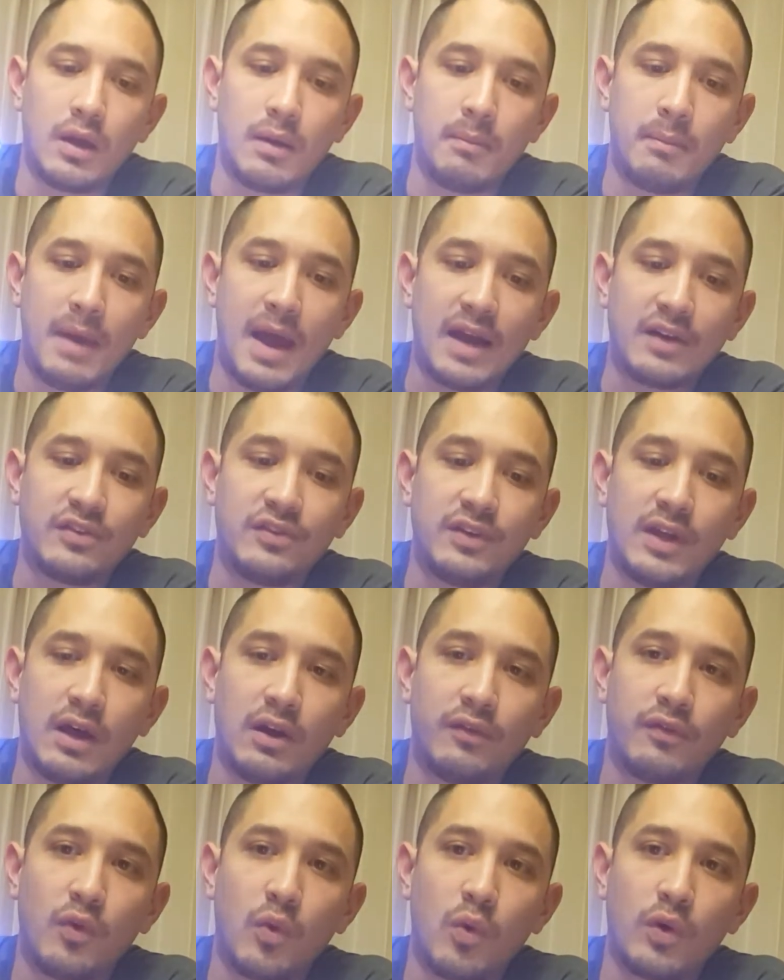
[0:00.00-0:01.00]
Maxes
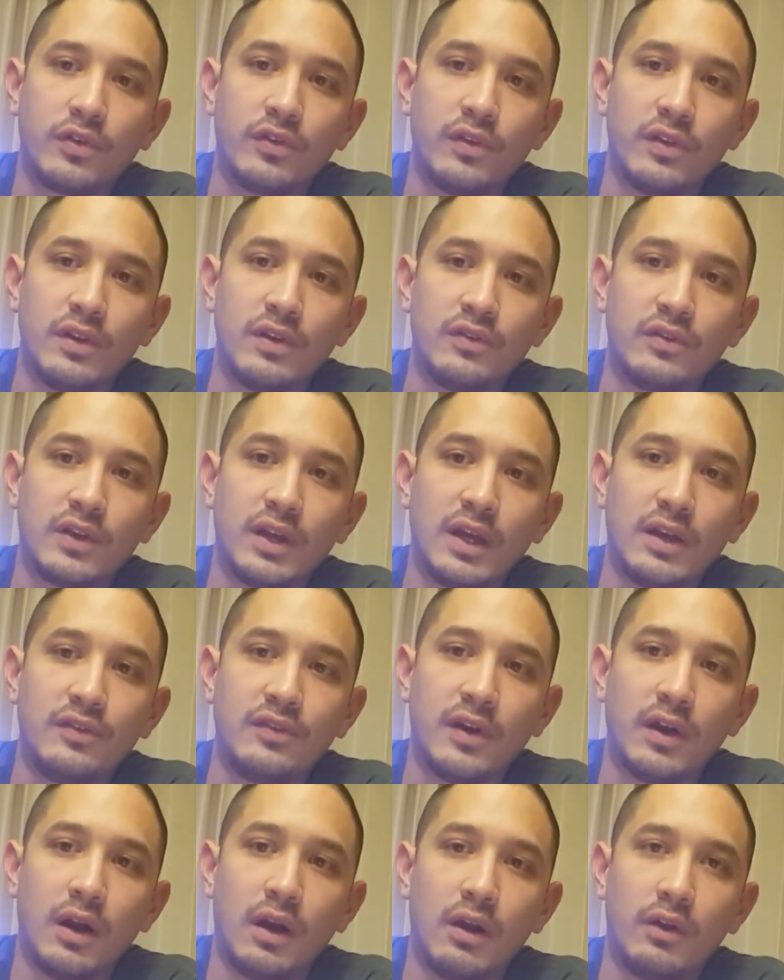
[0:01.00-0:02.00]
out, of course, in this
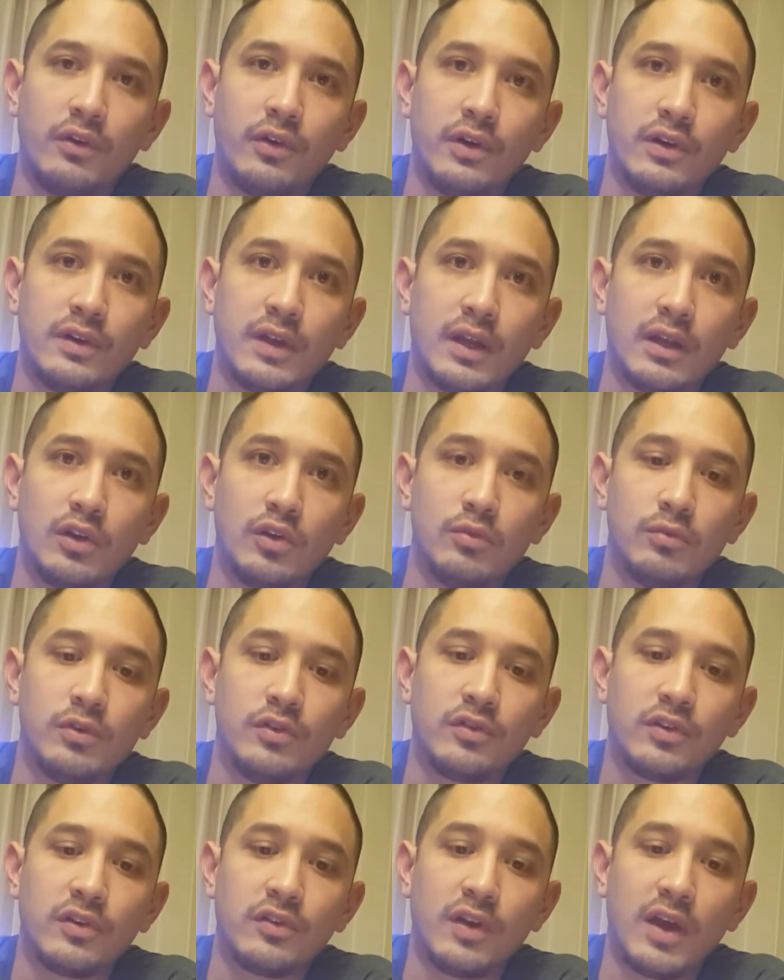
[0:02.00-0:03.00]
case at 110
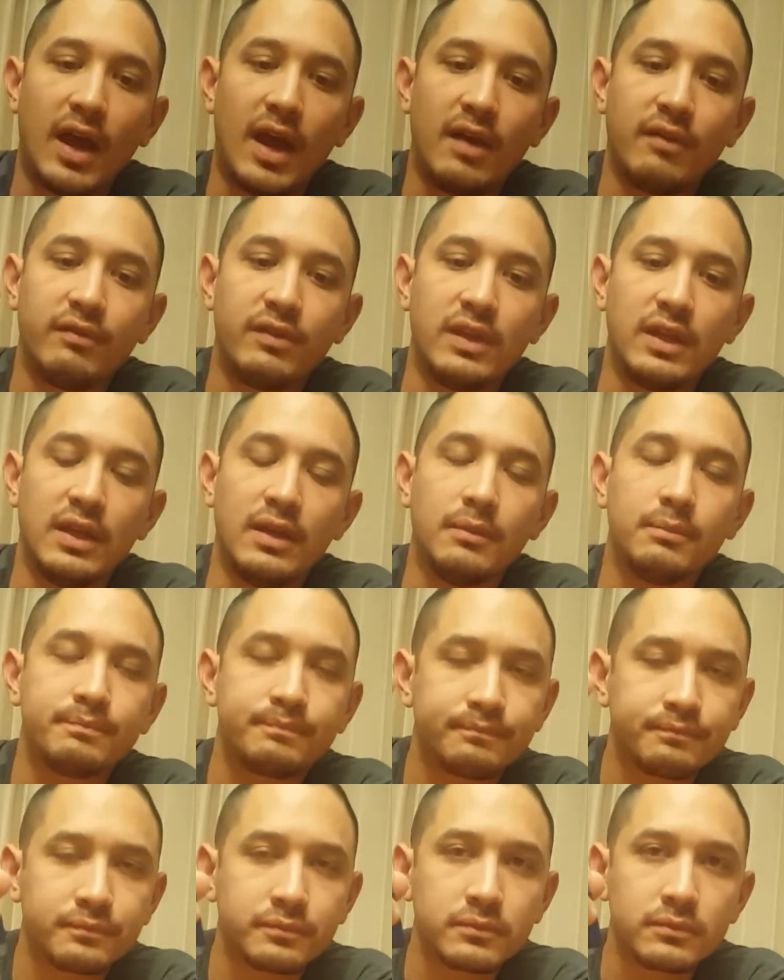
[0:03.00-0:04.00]
lumens because I have the
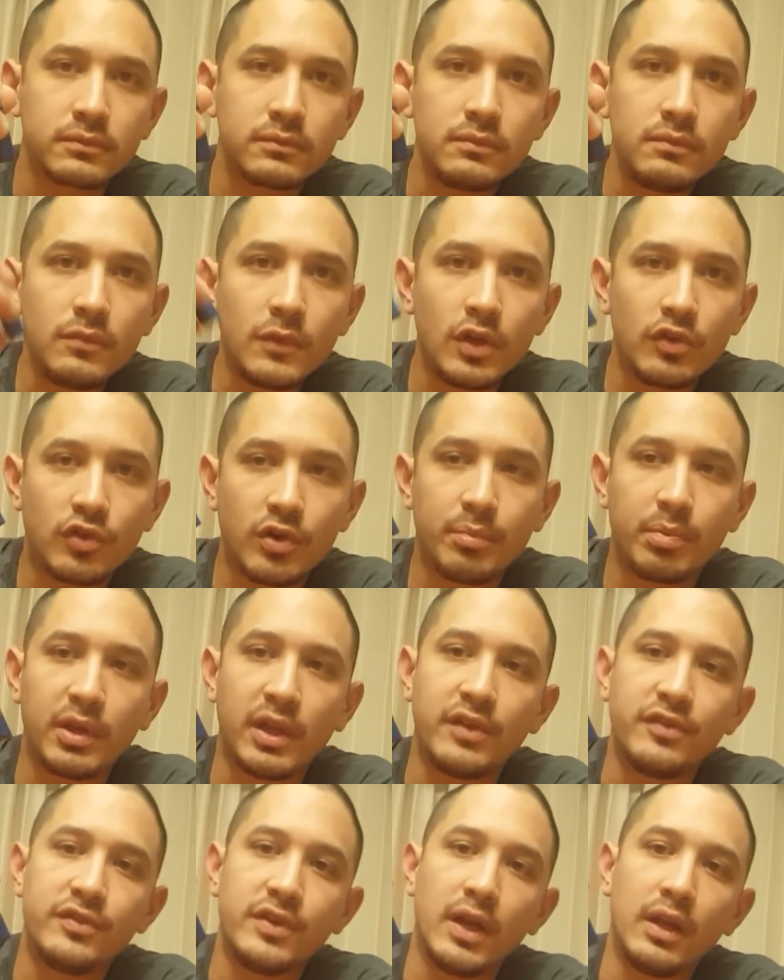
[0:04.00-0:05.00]

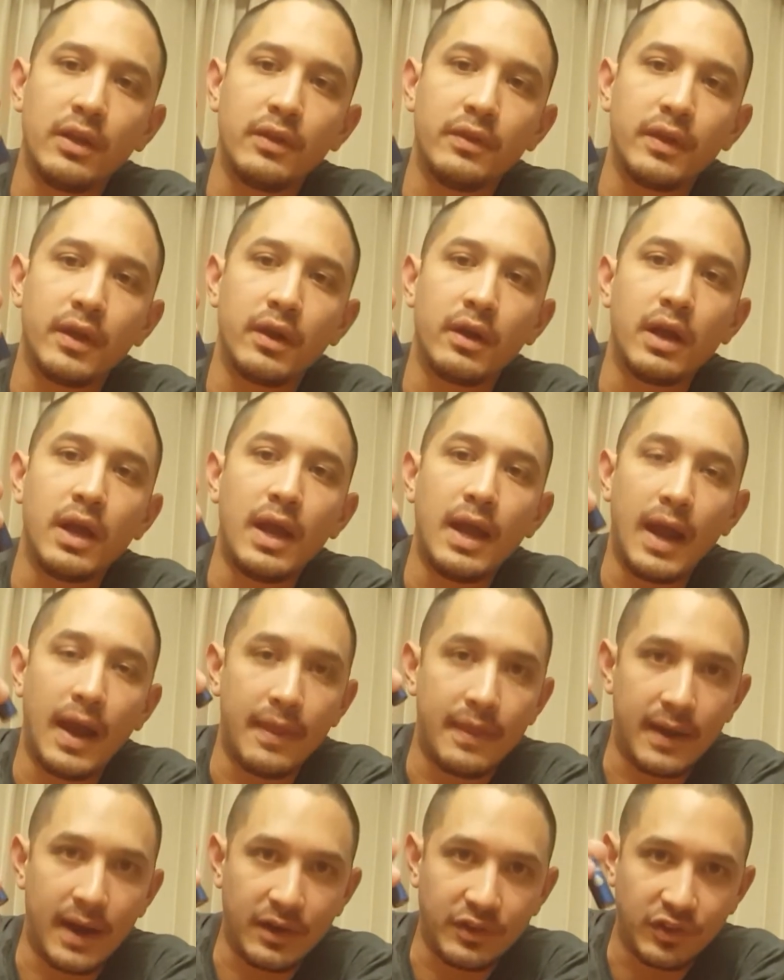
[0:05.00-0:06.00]
AAA cell in there.
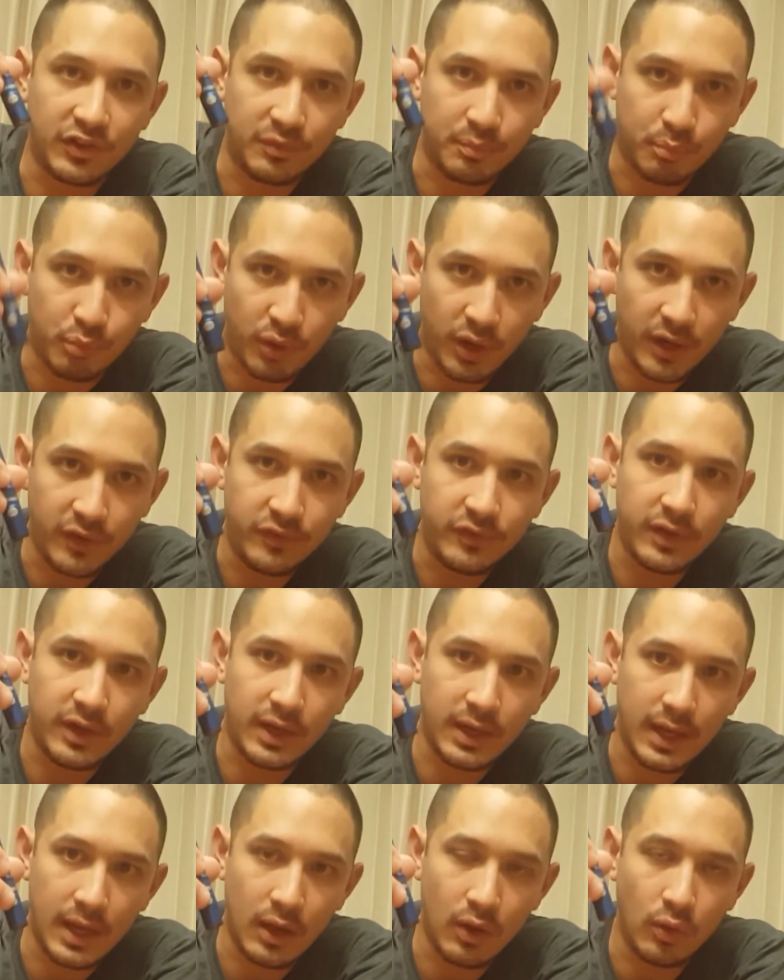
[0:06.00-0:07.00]
And then I just pressed
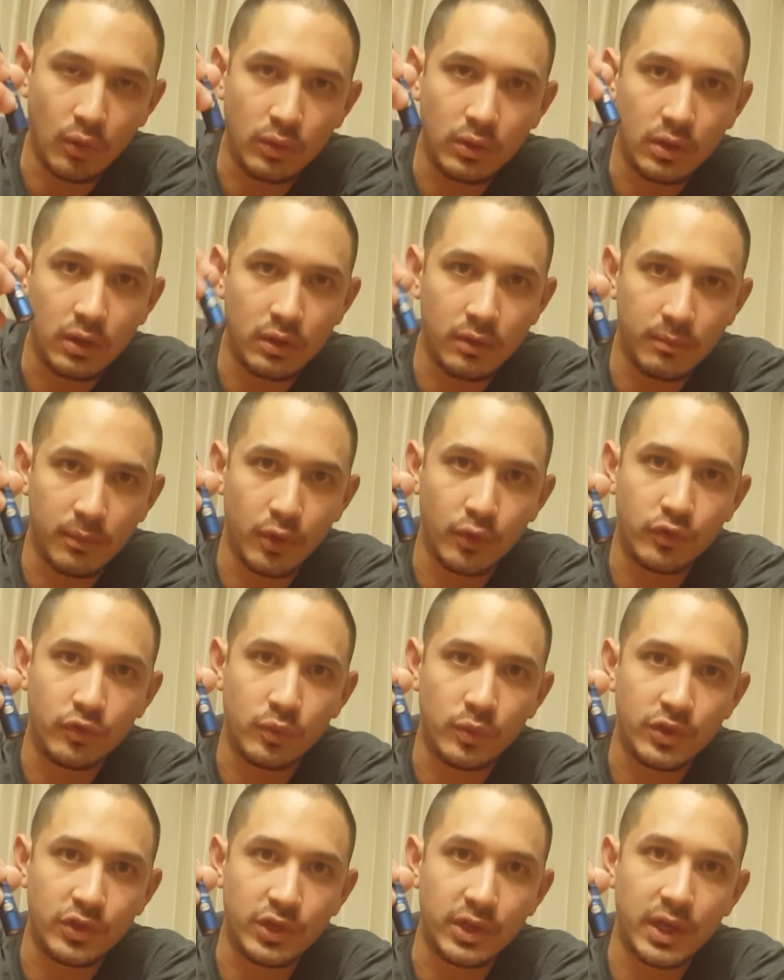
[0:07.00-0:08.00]
and held the mode
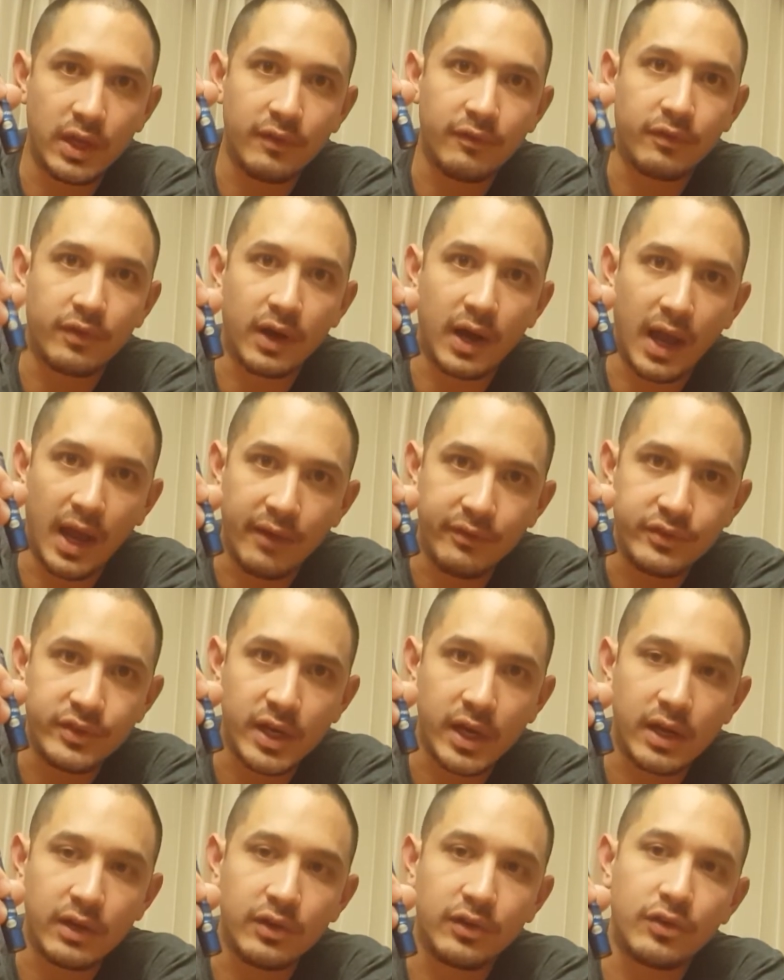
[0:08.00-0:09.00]
switch again for a half
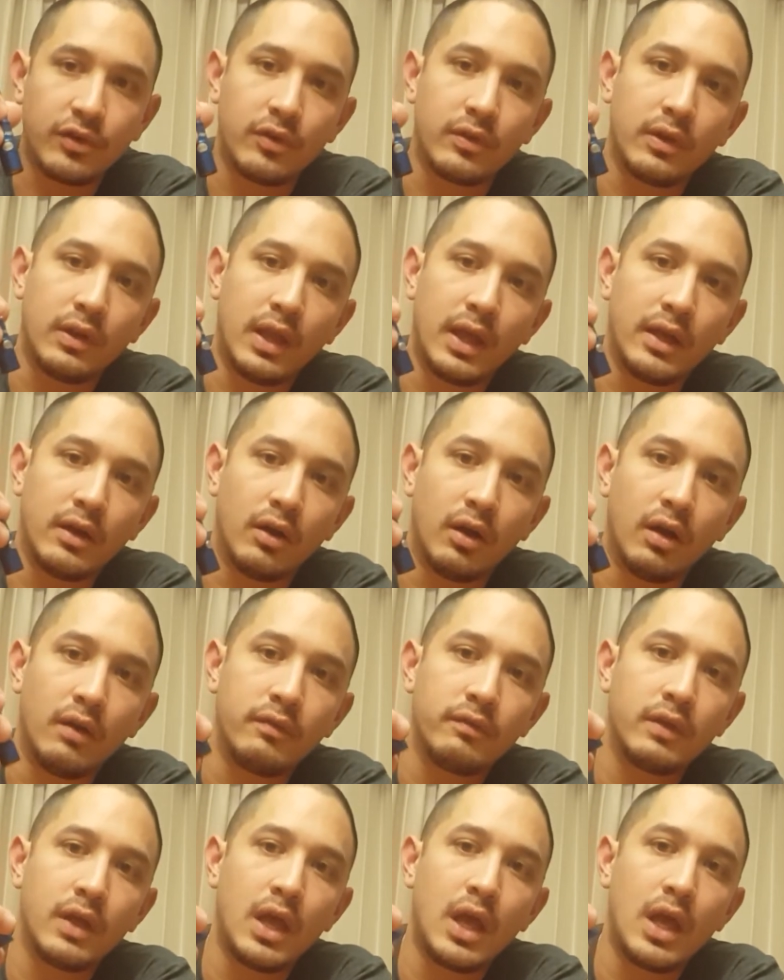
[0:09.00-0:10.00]
second to turn the light off.